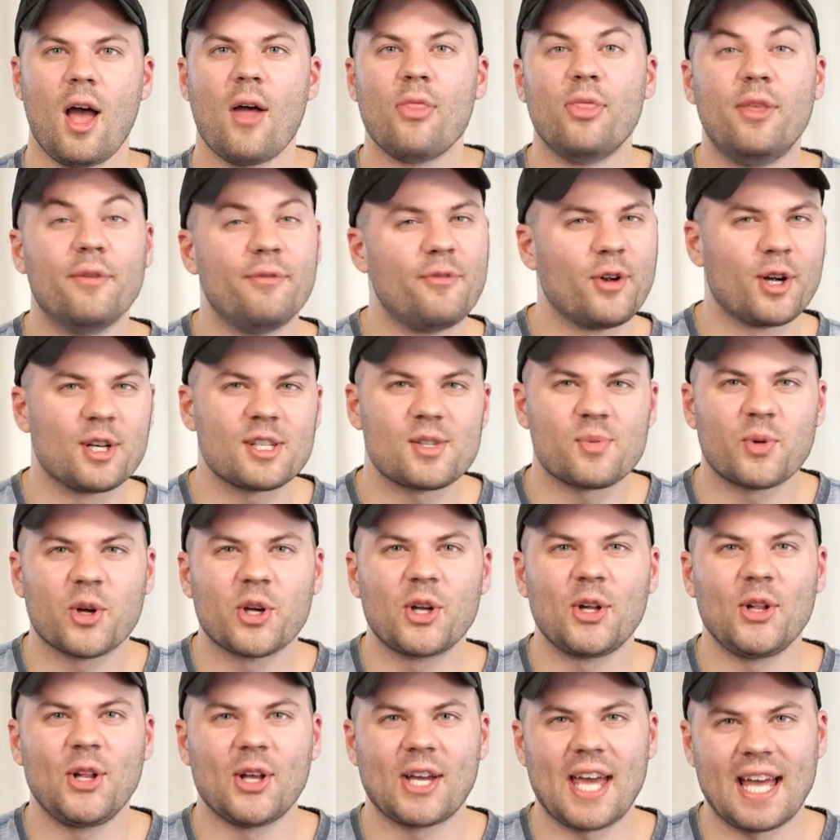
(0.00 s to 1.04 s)
The verse we're
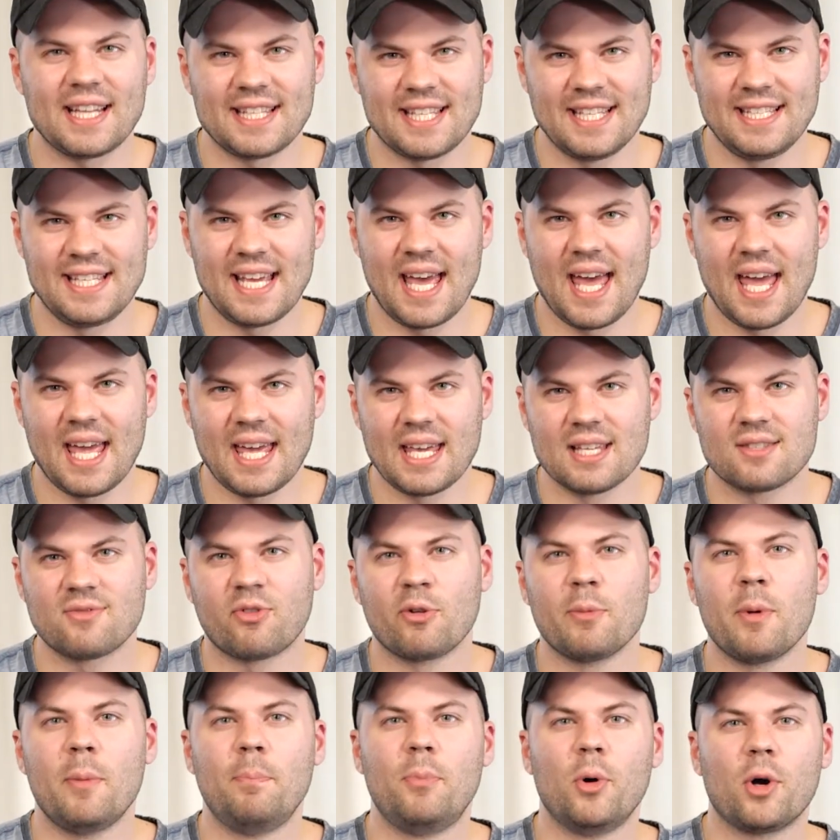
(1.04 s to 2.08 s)
gonna look at today is
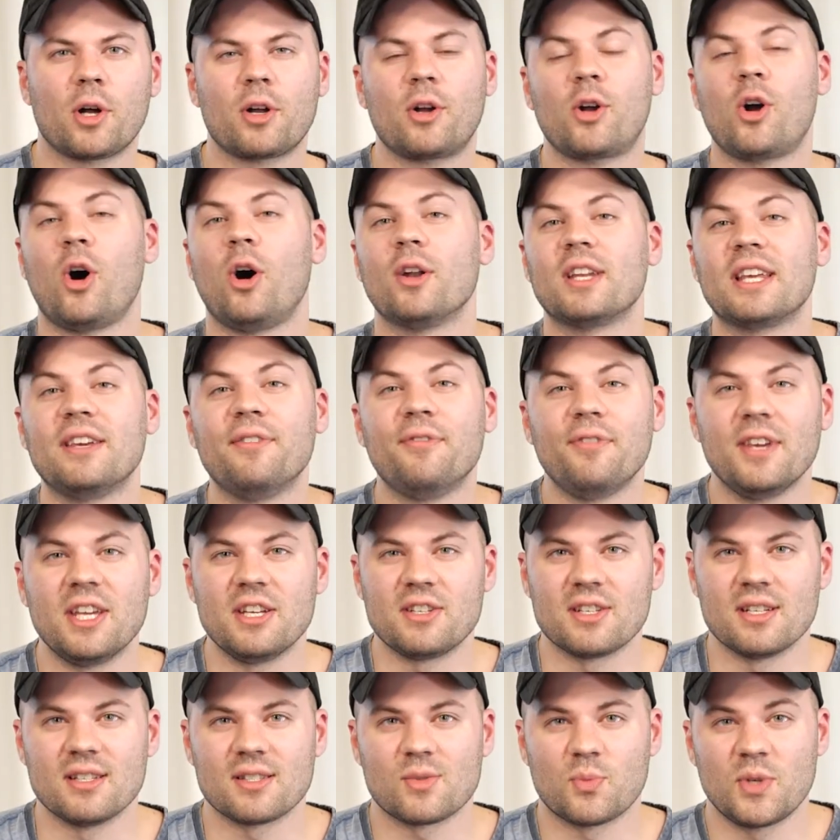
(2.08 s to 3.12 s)
from a book called
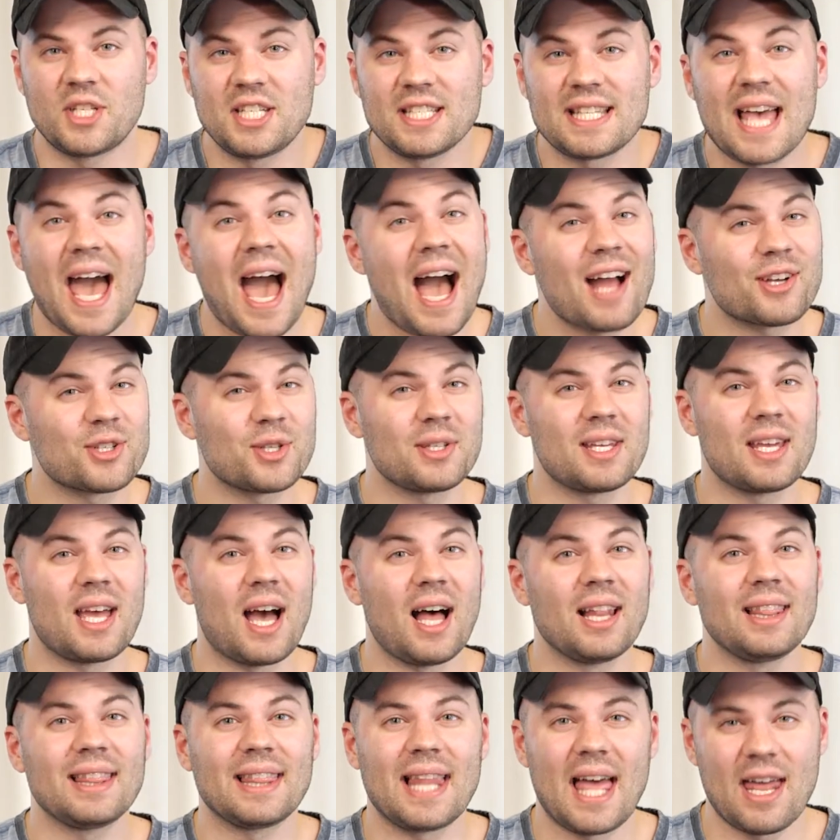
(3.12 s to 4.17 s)
Ephesians, which is actually
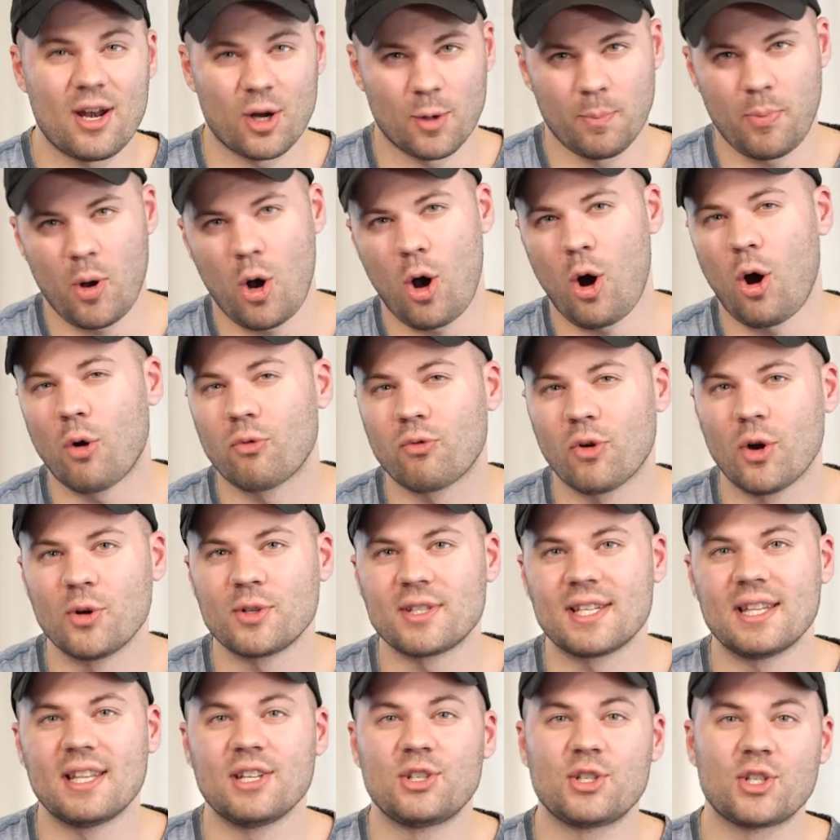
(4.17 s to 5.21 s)
a letter Paul wrote
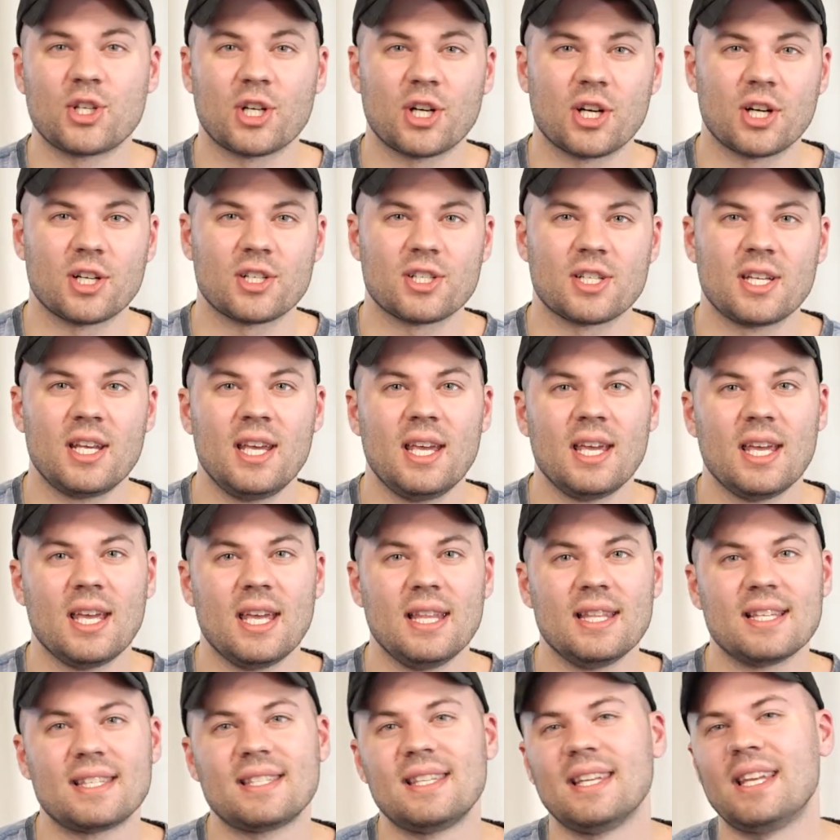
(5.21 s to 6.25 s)
to the church
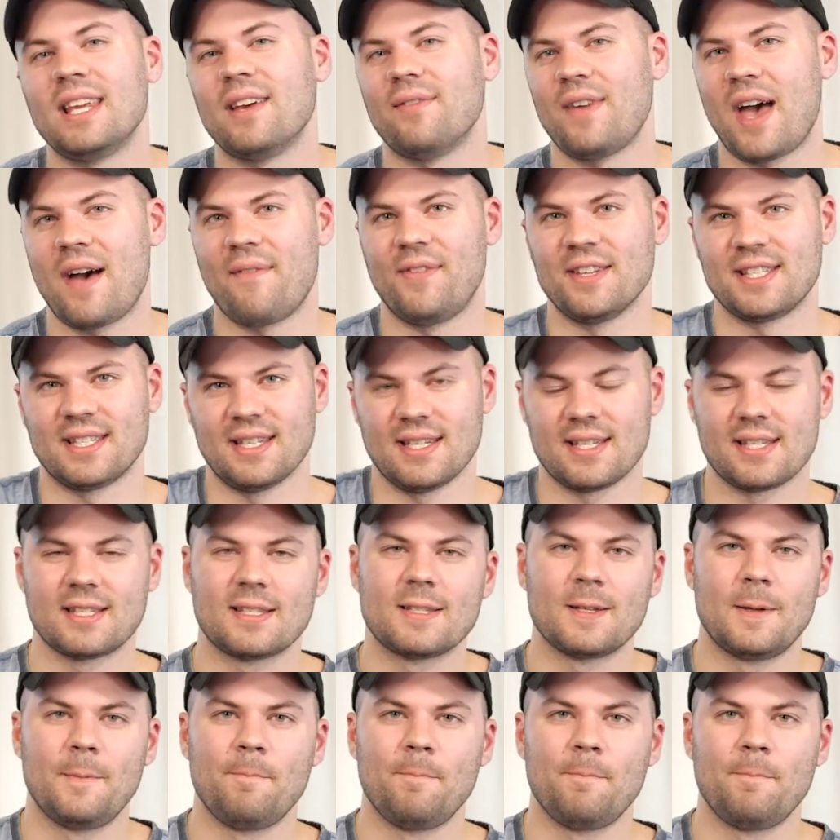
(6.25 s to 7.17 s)
in the city of Ephesus.